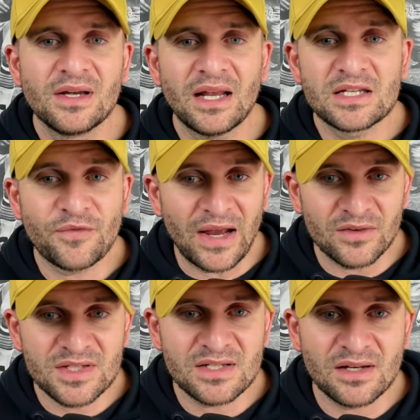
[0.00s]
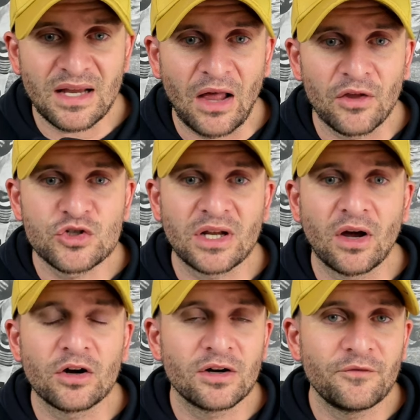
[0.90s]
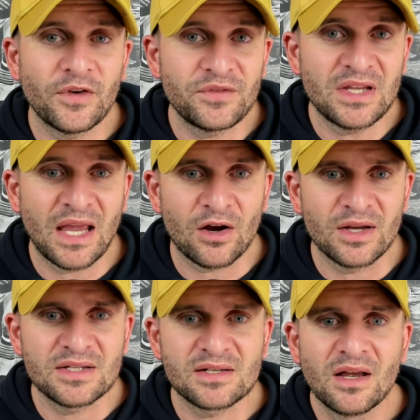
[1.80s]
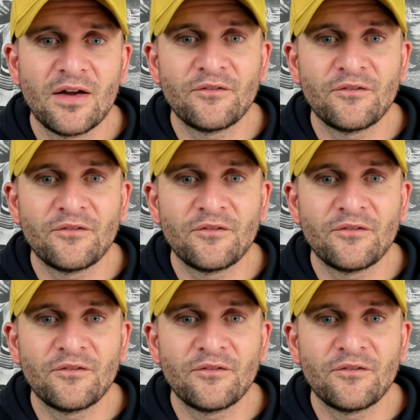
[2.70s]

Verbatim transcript: In his final season of college, he had one hundred fifty carries,